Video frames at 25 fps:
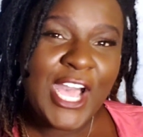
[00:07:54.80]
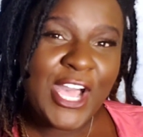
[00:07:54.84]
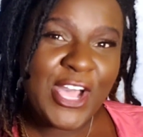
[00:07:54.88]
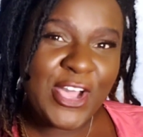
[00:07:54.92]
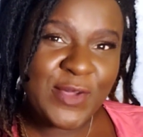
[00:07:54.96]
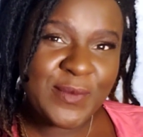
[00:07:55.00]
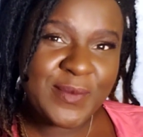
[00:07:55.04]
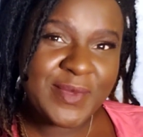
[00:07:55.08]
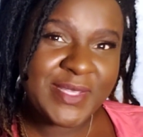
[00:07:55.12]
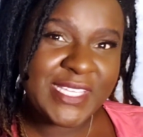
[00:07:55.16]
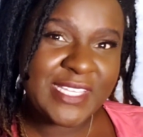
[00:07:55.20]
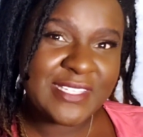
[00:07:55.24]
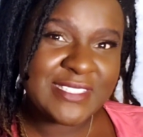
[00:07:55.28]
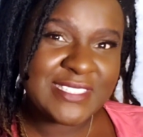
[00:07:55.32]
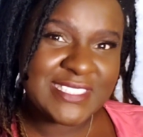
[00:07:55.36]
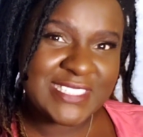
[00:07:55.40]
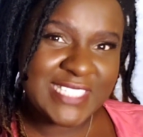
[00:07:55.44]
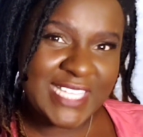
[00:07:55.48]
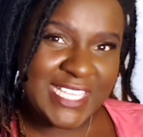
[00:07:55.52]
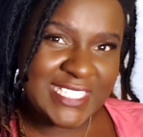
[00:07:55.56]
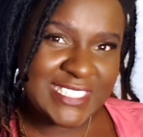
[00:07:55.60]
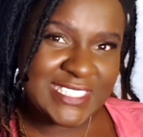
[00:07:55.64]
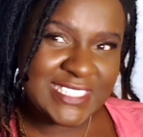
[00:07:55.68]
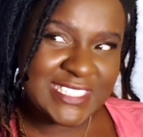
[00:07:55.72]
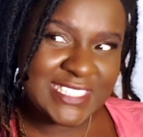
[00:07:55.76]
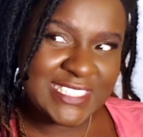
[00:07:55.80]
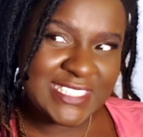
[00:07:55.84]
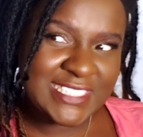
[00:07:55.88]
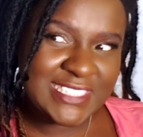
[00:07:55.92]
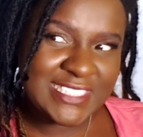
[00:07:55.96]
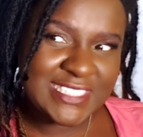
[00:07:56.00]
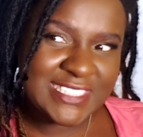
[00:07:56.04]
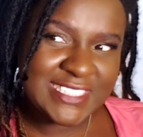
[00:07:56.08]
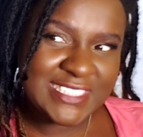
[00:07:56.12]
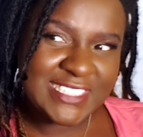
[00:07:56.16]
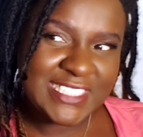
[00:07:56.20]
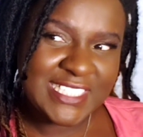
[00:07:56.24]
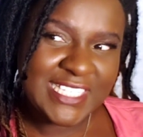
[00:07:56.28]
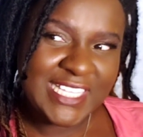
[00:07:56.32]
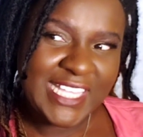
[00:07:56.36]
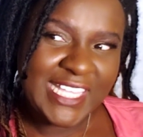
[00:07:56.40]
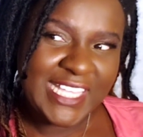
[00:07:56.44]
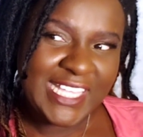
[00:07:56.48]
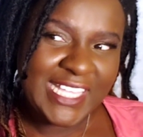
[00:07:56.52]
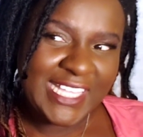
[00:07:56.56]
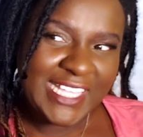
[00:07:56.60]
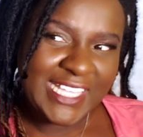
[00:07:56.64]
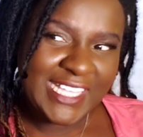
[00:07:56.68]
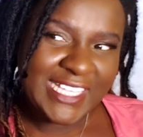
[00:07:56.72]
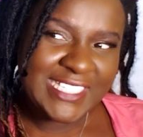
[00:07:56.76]
Homeostasis
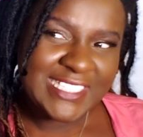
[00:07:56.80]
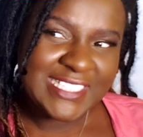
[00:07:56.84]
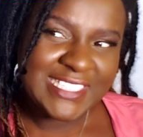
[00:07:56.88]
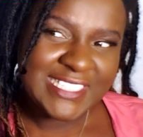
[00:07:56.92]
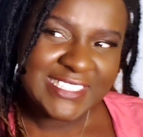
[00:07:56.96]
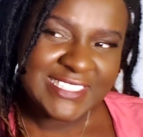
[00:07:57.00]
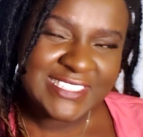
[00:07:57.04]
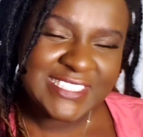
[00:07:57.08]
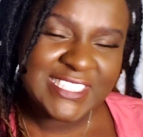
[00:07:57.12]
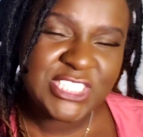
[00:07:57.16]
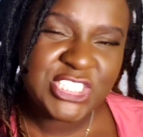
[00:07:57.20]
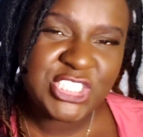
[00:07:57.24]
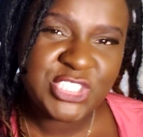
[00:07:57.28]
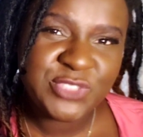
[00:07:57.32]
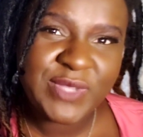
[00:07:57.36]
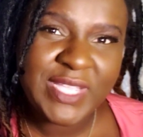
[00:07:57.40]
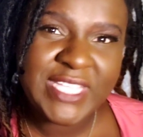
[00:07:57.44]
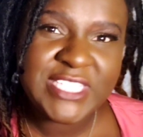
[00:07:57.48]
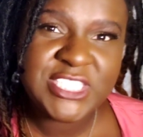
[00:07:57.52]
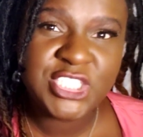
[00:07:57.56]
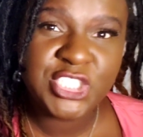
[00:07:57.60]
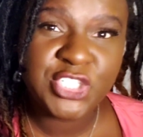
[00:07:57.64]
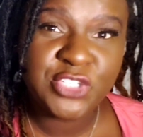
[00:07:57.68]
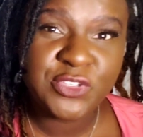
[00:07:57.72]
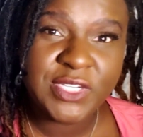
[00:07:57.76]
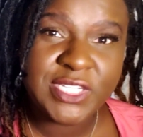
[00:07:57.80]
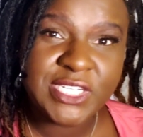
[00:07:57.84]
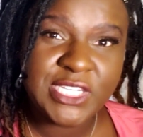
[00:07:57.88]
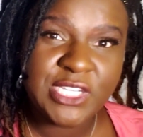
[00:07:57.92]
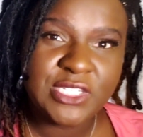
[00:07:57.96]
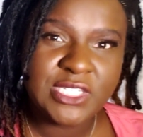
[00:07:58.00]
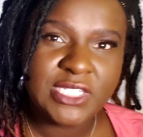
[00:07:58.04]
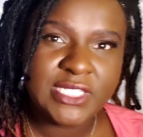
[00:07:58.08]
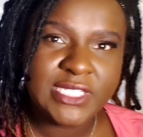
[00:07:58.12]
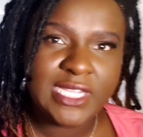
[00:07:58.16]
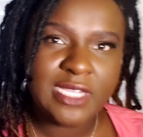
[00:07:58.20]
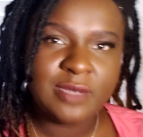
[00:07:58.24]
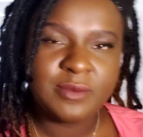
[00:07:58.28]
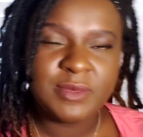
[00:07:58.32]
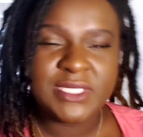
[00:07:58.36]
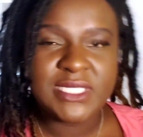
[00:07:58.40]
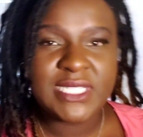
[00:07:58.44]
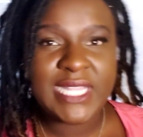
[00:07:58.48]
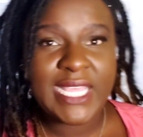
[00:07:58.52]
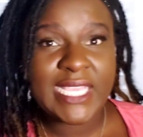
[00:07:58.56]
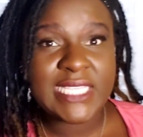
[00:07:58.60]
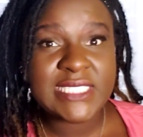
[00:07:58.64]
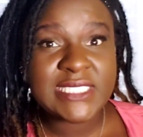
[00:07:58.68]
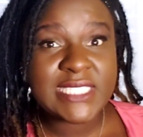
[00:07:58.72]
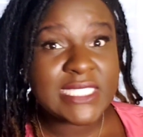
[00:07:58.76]
situation going on in there. But
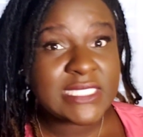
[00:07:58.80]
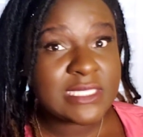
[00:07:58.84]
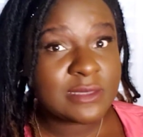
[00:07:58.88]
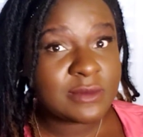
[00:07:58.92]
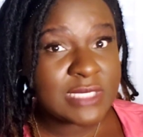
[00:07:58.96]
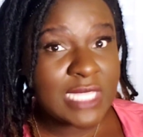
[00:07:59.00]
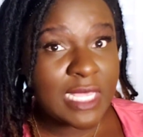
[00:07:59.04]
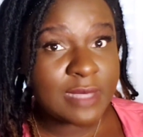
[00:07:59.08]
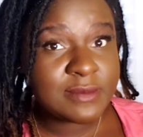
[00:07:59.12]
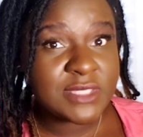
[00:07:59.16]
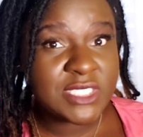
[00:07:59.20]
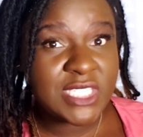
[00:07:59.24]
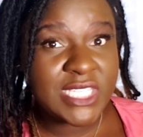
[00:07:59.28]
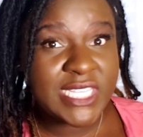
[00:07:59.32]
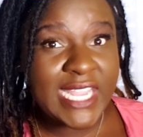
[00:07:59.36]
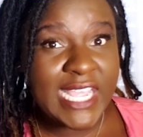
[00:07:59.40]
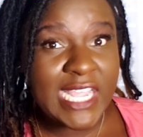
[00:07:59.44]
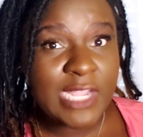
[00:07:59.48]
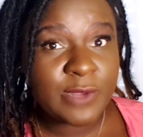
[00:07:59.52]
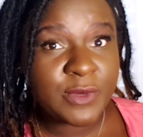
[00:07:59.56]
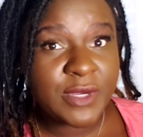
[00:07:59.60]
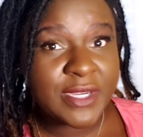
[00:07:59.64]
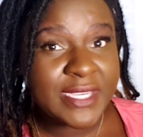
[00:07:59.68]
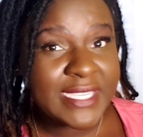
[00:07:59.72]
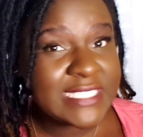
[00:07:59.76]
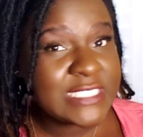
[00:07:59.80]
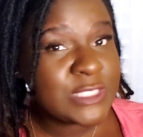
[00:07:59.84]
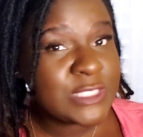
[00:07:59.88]
like I said, sometimes you get out of work,